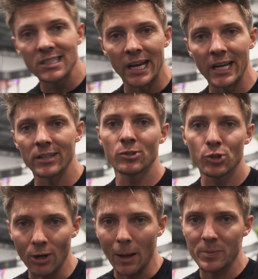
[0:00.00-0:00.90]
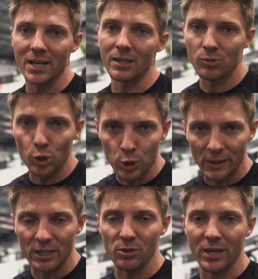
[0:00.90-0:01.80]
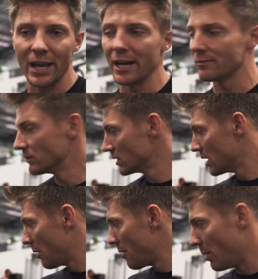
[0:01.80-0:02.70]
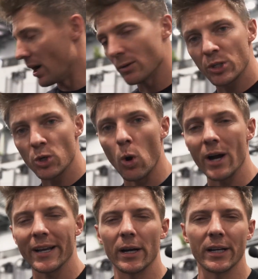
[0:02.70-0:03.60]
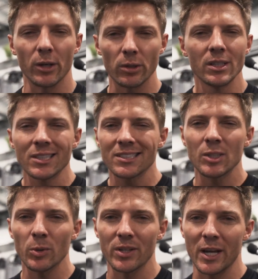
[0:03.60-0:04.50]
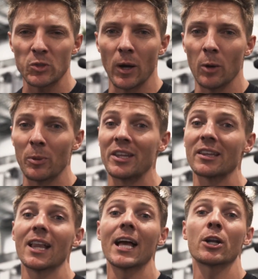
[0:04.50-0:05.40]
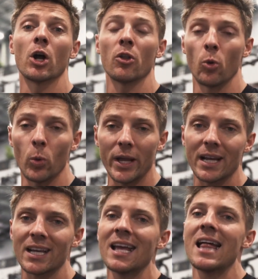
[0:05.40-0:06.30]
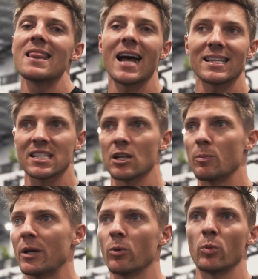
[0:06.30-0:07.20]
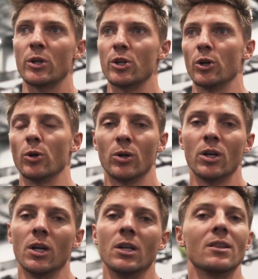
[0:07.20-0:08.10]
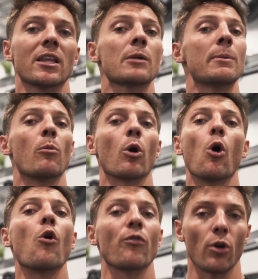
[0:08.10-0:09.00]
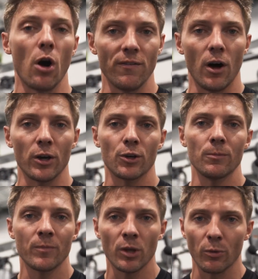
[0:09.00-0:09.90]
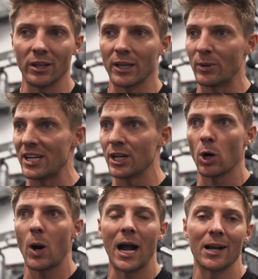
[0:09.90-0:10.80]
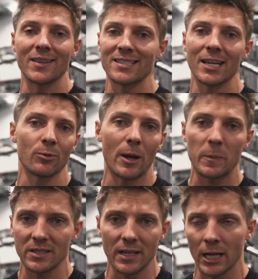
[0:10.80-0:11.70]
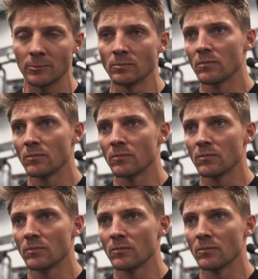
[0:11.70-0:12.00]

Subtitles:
10, drop set, do as many as you can. But we should walk out here still with a nice pump. And then later on in the week, that's gonna be when we do a little bit more overall volume. Really, we didn't go higher than 10 reps today.